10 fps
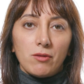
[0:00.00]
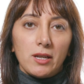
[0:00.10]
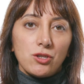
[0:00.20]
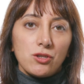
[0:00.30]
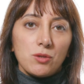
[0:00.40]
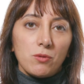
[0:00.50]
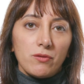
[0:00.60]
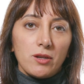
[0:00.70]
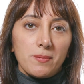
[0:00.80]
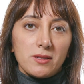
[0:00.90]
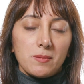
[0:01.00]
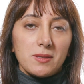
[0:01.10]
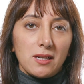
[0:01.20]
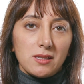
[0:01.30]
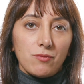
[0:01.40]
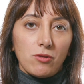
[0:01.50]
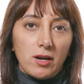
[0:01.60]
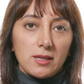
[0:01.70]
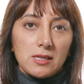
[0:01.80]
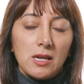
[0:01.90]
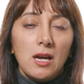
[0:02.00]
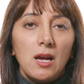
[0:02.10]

in relation to one of the other substantive rights.